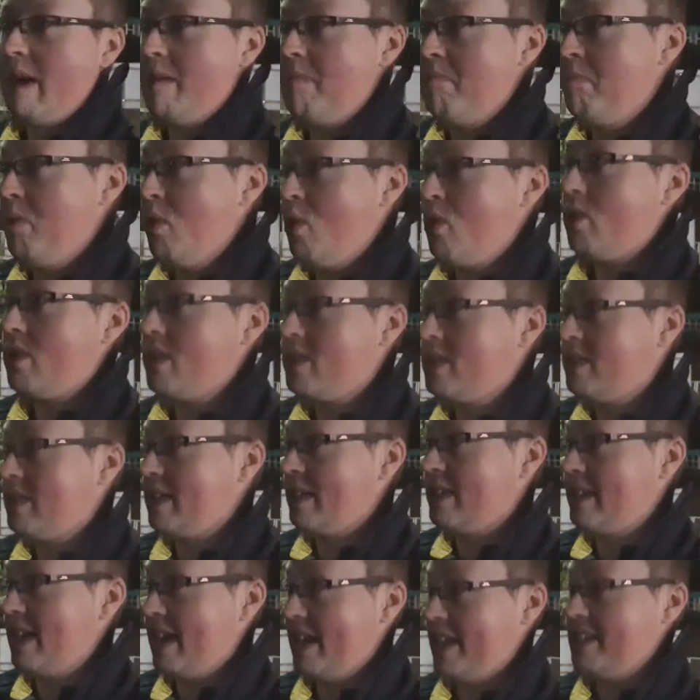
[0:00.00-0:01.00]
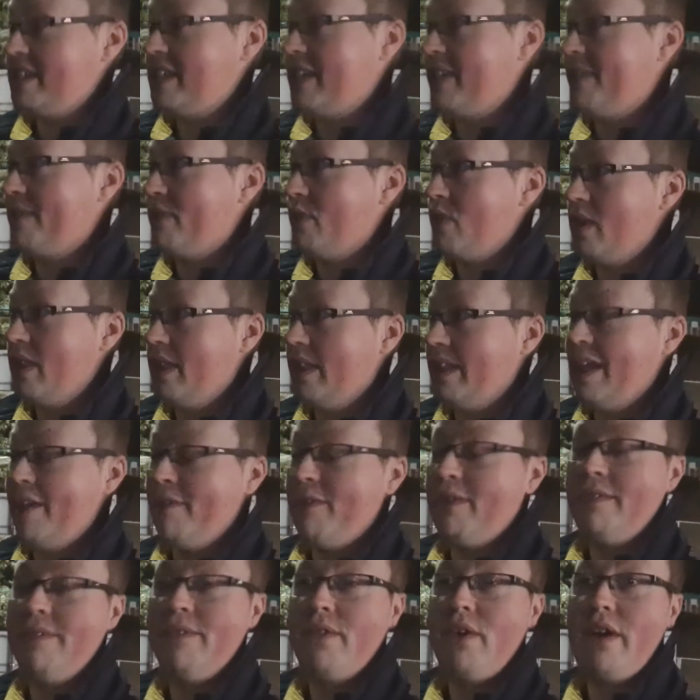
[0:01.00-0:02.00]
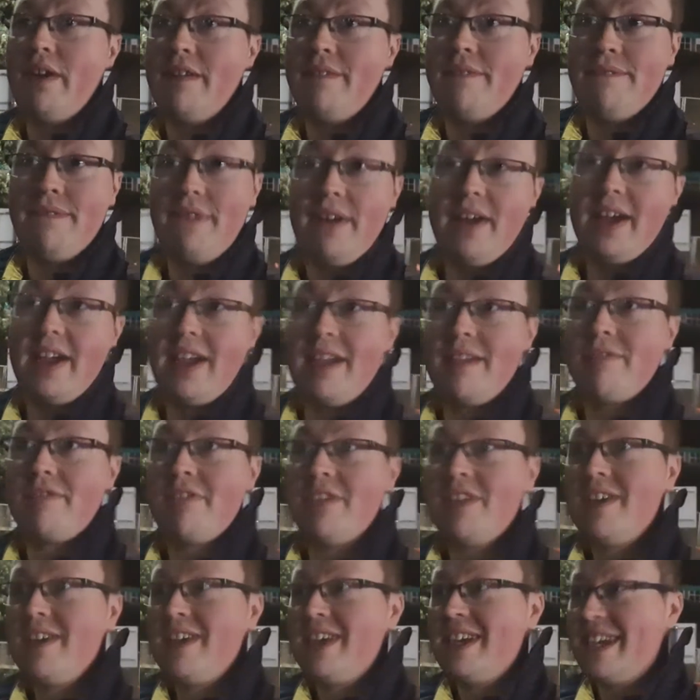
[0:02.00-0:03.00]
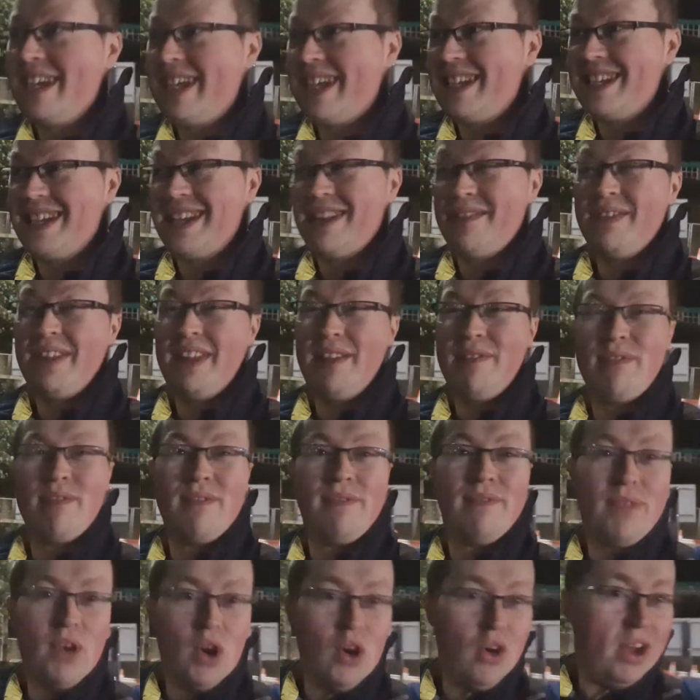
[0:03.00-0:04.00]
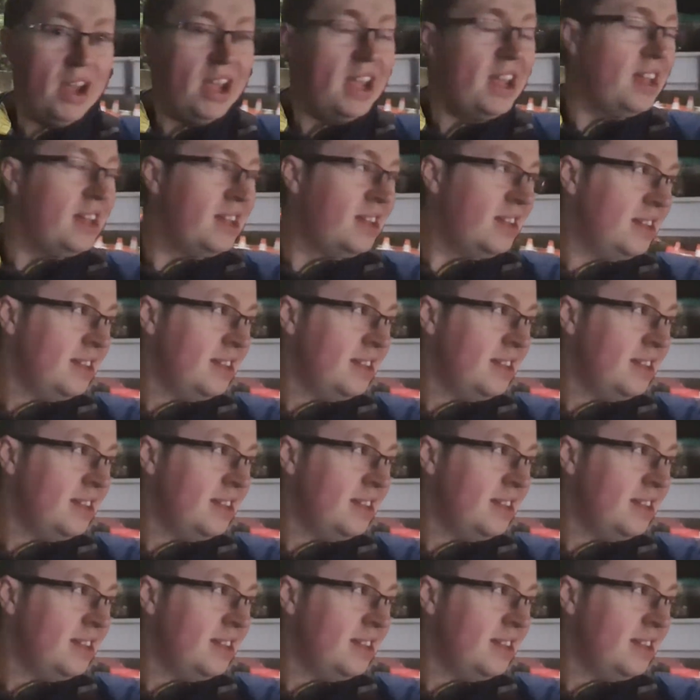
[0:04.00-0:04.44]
I booked the taxi for 11:45 instead of 11:40